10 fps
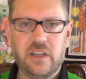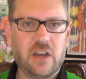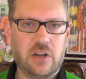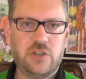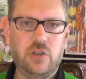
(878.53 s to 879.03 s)

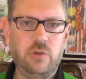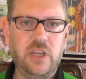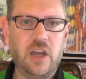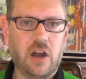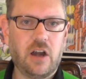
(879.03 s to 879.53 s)

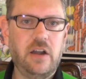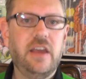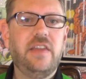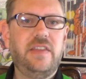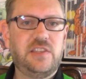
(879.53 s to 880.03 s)
cartoony art
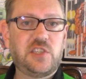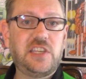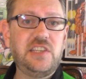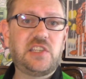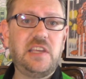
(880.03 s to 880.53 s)
that
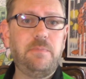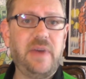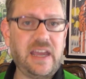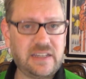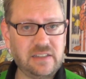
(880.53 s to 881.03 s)
CC
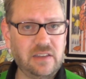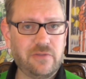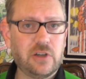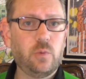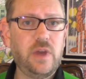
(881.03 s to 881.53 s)
Beck
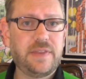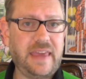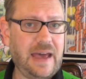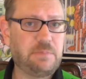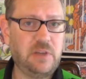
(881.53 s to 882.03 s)
delivered with
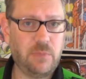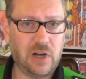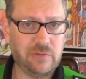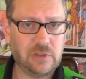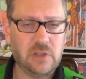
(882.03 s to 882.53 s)
Captain
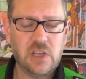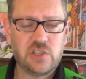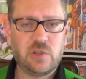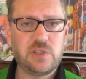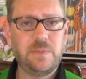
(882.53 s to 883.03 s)
Marvel.
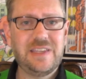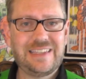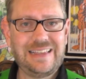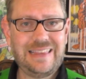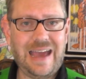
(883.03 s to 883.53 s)
So it's
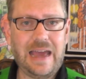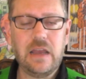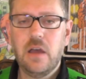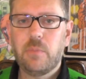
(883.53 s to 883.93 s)
missing that.